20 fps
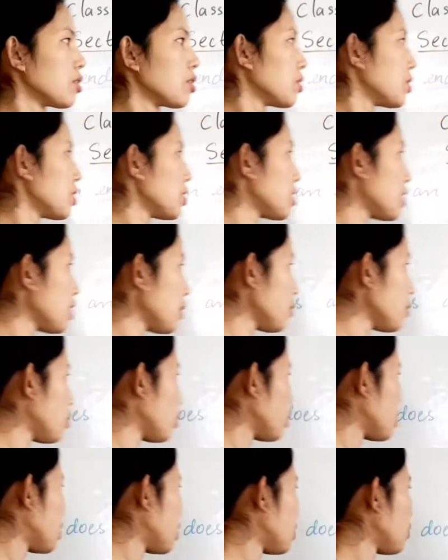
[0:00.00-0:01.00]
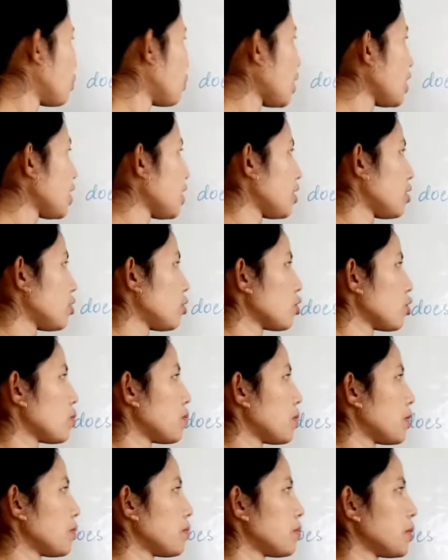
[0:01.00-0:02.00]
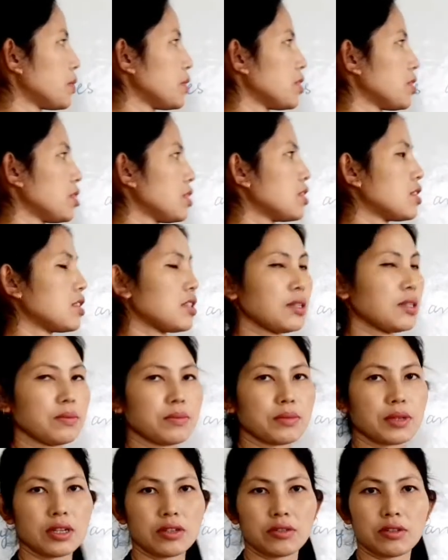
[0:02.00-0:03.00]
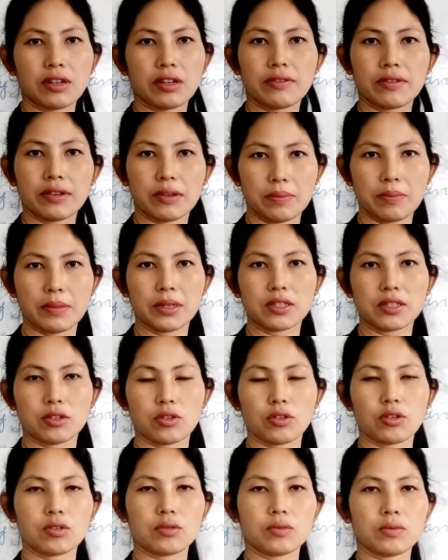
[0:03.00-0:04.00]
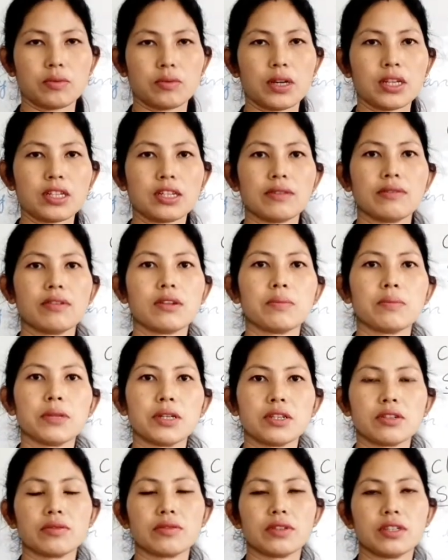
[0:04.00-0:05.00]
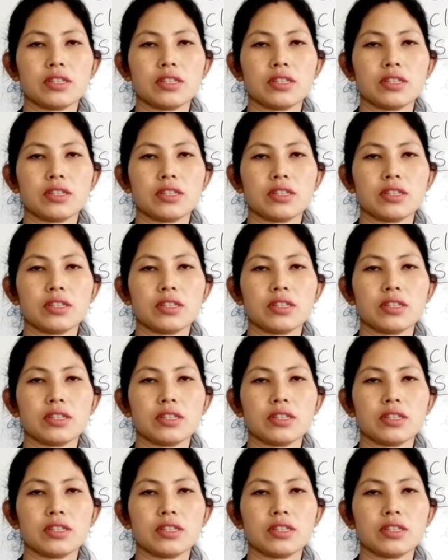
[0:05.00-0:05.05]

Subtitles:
The same question, why endosperm precedes embryo development, or why development of